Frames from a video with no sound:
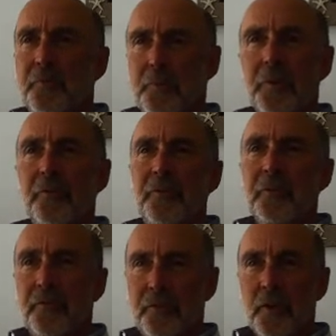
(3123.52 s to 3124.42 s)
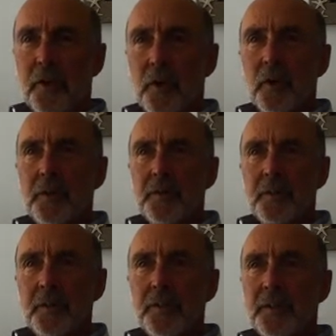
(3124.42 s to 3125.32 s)
of positive
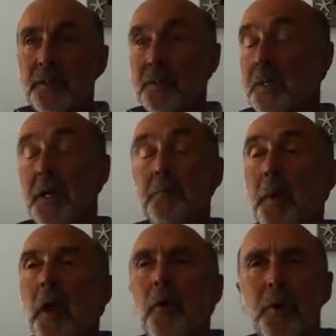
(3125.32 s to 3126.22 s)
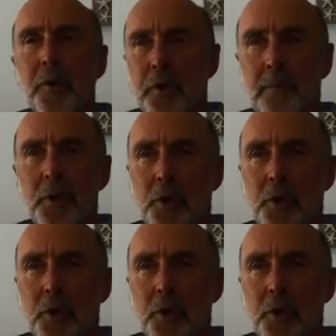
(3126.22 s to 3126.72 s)
psychology is that paradigm